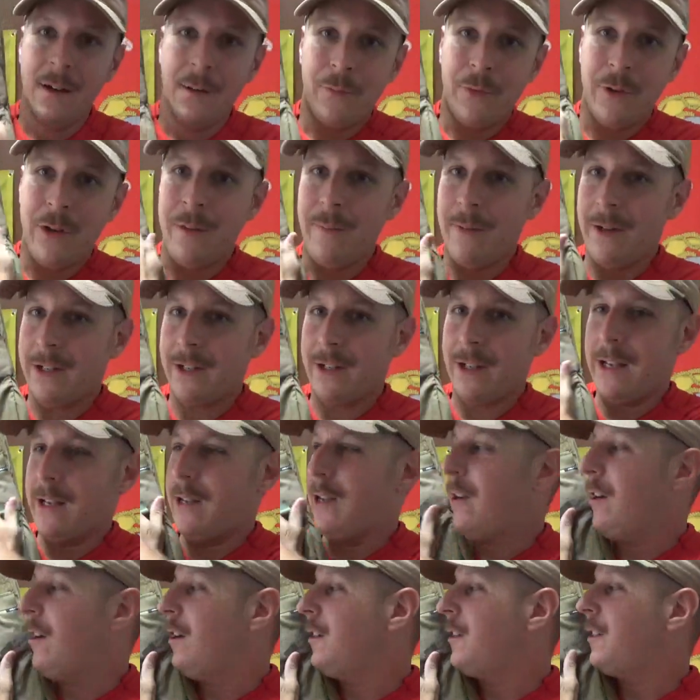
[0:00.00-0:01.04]
pretty much like
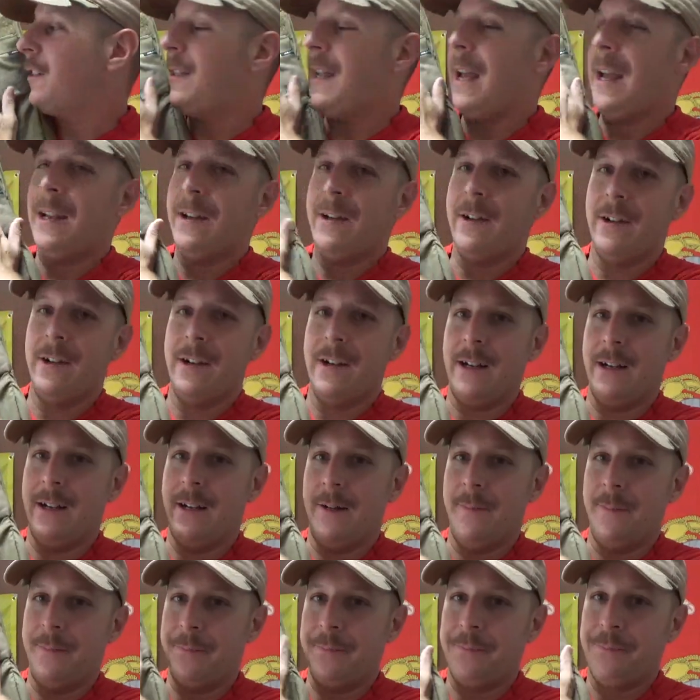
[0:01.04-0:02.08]
your standard,
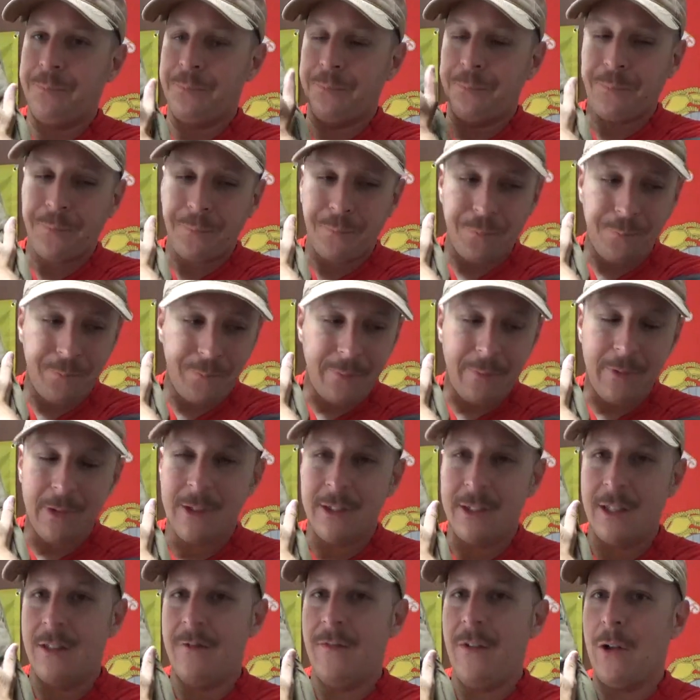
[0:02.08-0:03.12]

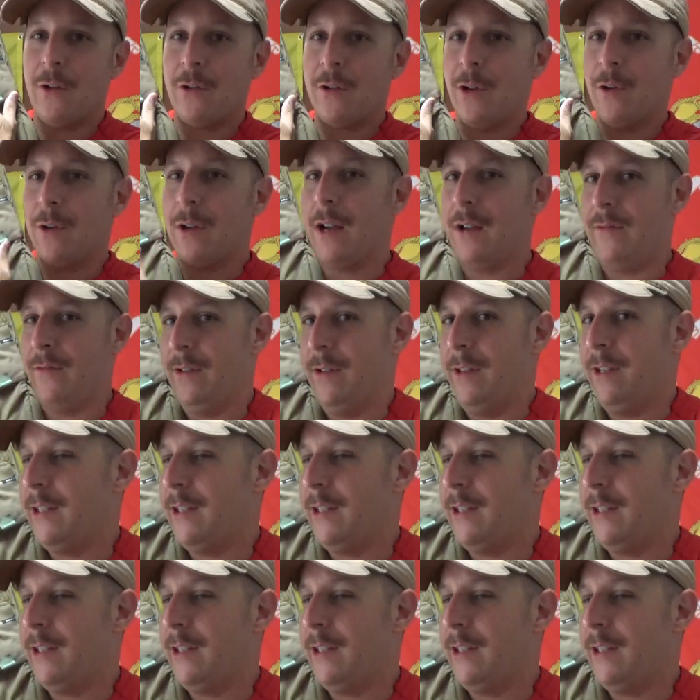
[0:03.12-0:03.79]
so the Velcro cover.